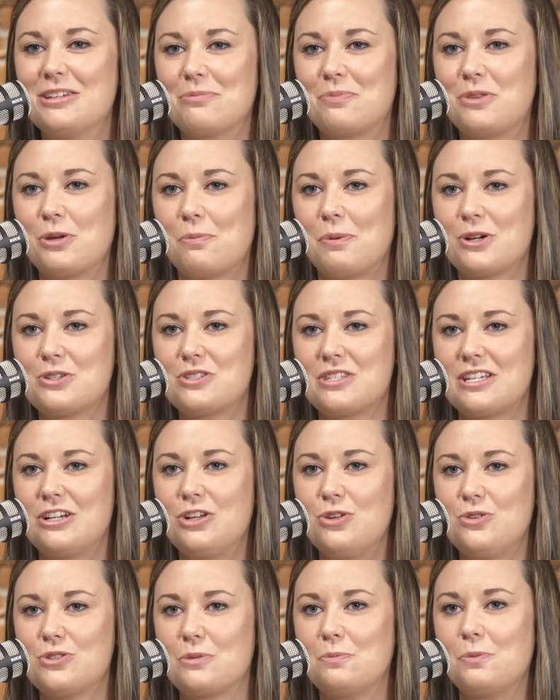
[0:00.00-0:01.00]
The
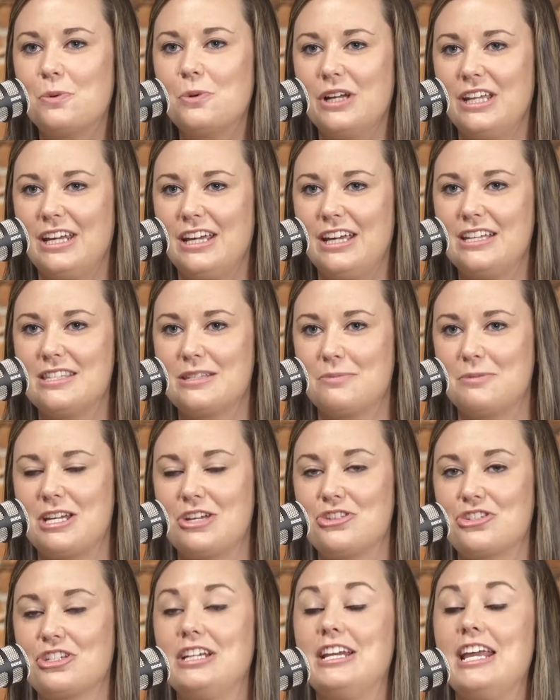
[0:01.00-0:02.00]
person who's appointed to
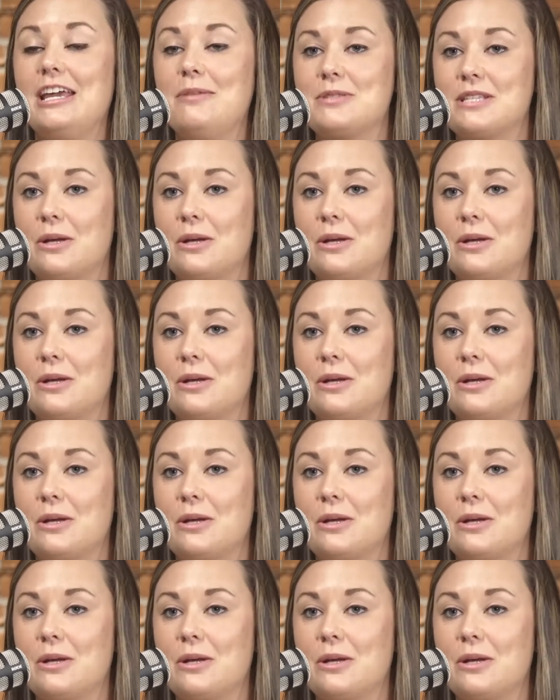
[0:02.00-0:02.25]
potentially name